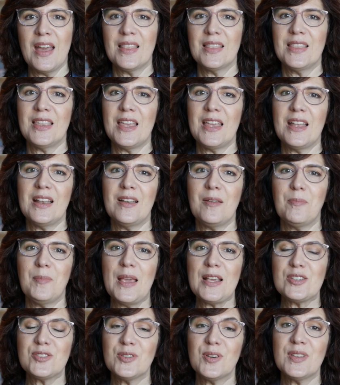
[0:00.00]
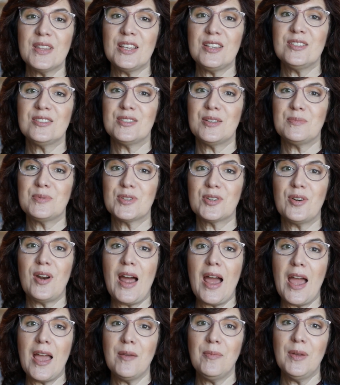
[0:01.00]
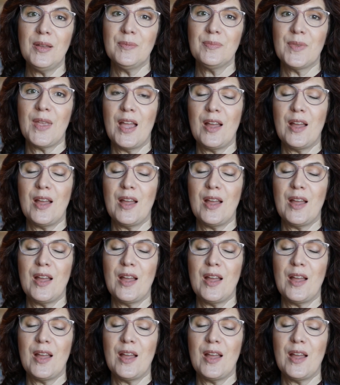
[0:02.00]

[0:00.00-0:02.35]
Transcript: then make sure that you subscribe,